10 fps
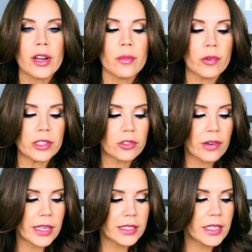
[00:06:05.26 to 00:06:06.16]
very
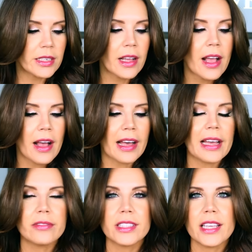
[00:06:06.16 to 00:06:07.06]
moisturizing. I
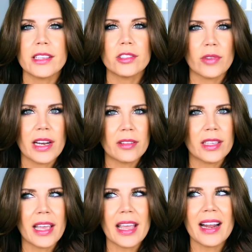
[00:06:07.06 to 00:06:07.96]
have to say straight out
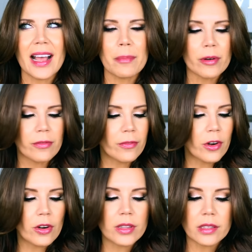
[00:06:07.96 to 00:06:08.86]
the gate, I
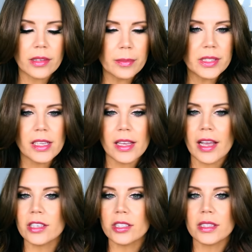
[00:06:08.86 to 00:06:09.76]
prefer the lipstick.
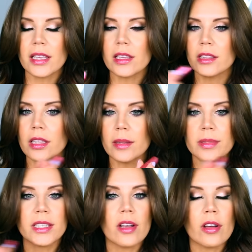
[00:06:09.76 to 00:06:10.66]
I just think the
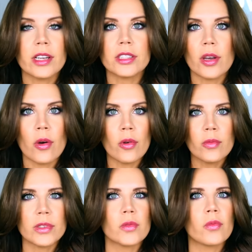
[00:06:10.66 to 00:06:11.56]
lipstick on its
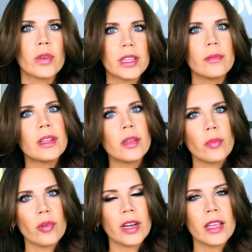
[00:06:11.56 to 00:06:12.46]
own was really, really
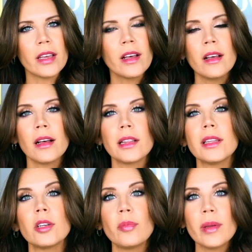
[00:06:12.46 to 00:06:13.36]
pretty, a
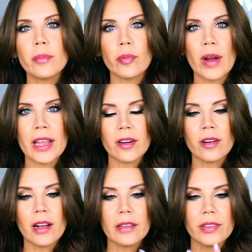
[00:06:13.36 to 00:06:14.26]
little bit
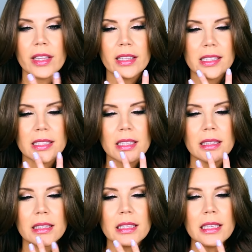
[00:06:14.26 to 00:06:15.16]
brighter. I feel like this is a
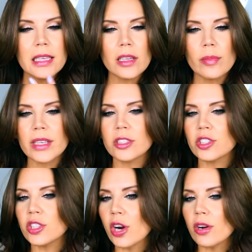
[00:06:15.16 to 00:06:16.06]
little
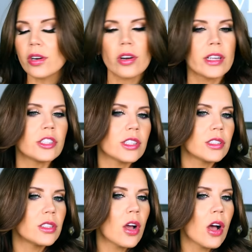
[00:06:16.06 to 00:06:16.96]
bit darker and
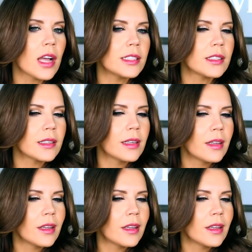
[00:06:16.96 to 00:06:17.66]
just not,